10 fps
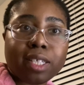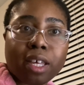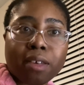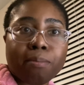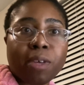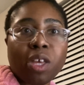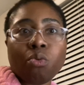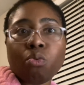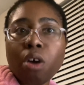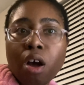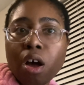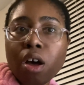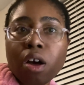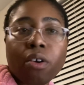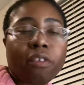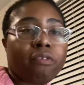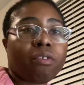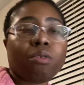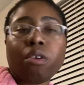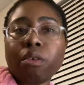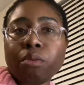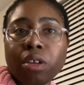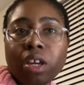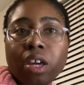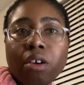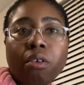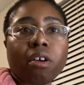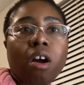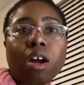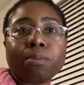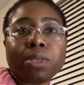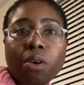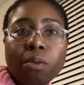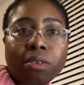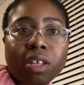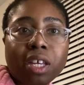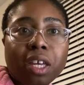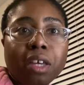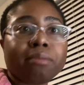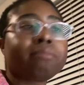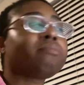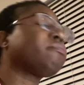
like being raw or fruit only or carbs only?